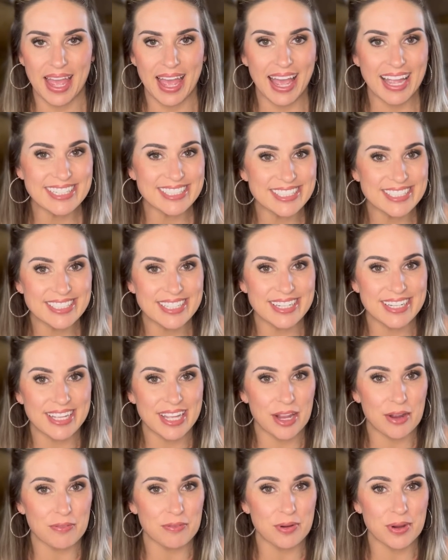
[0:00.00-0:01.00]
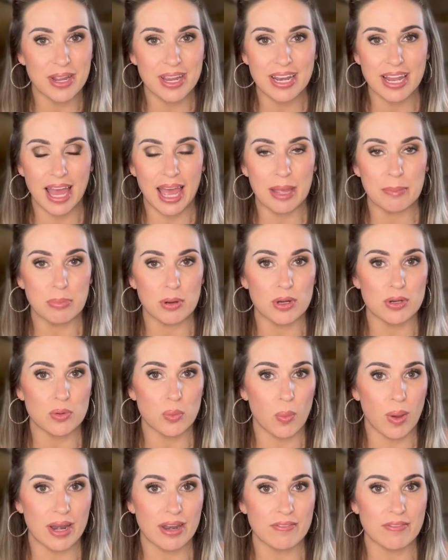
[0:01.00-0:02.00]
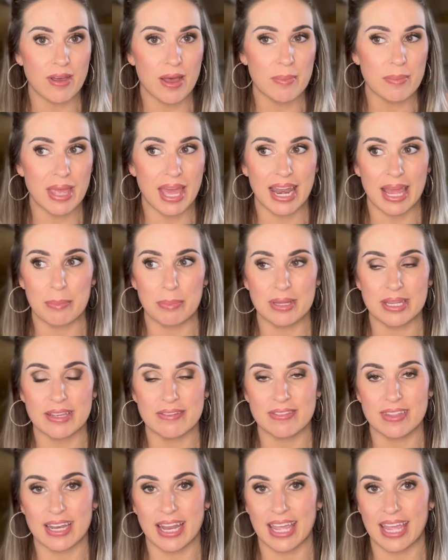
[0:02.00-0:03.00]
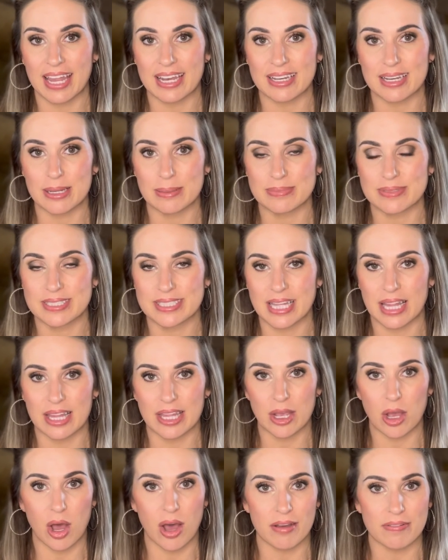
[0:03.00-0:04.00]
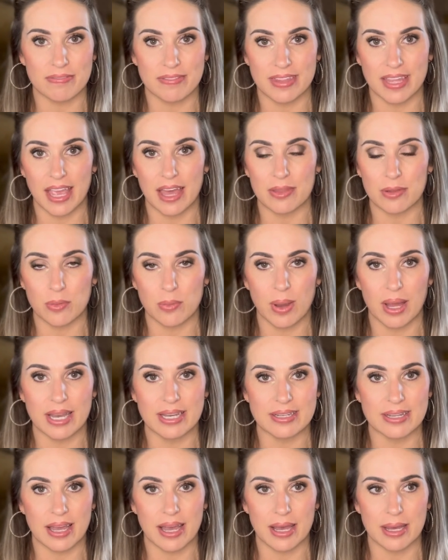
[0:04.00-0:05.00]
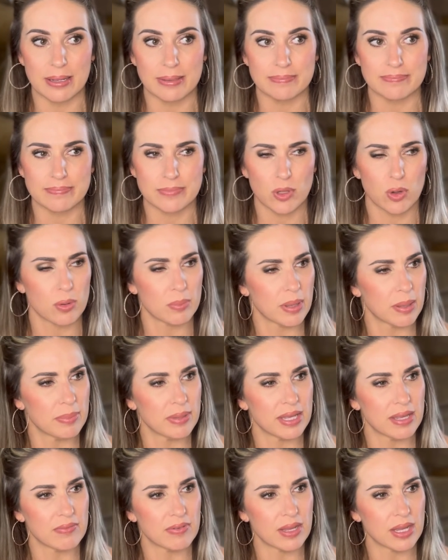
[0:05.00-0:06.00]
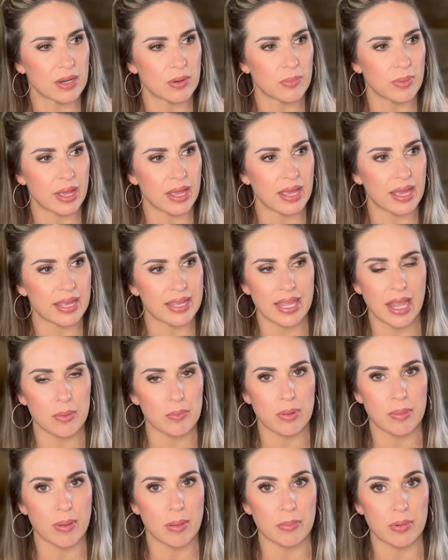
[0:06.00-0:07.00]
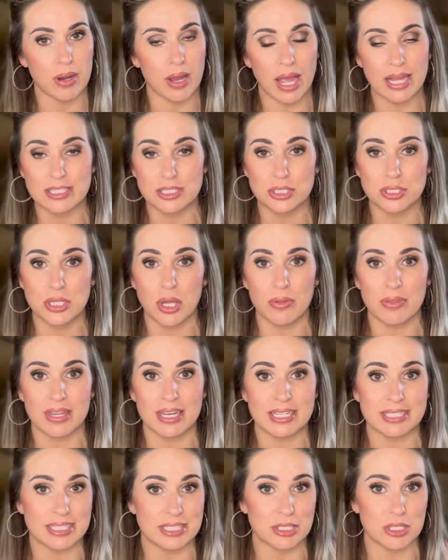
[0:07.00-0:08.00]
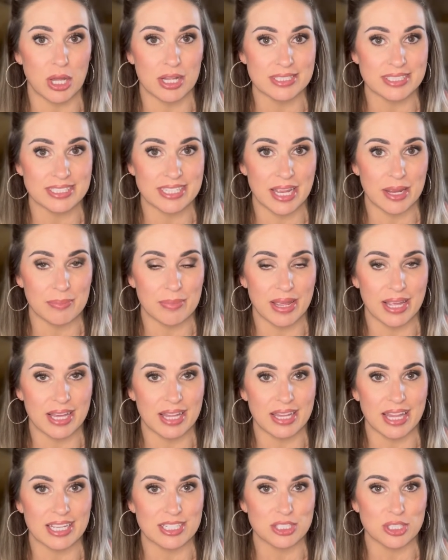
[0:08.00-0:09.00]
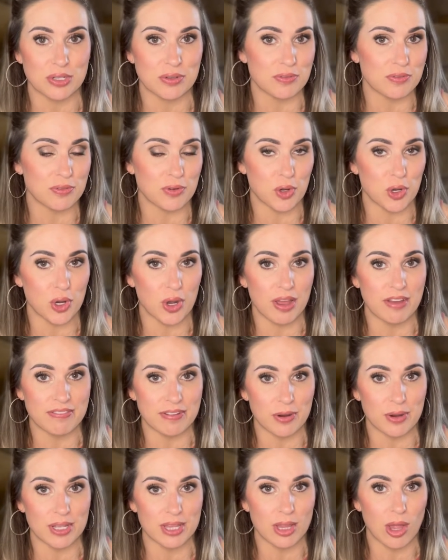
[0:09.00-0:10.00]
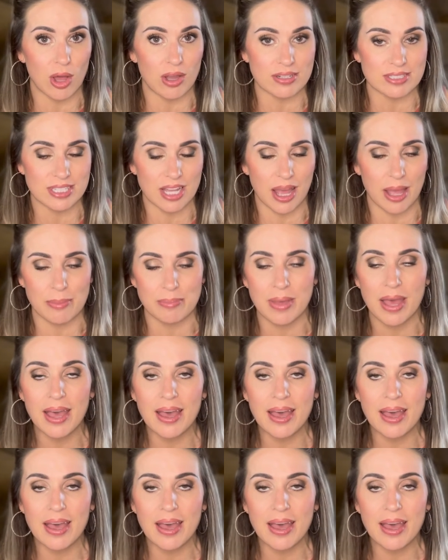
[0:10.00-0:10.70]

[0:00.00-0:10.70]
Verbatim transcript: I just didn't care for it. I burned one of them and I believe that I ended up selling off the other one um, or maybe giving it away. I can't remember. I just know that it did not stay in my collection for a very long time.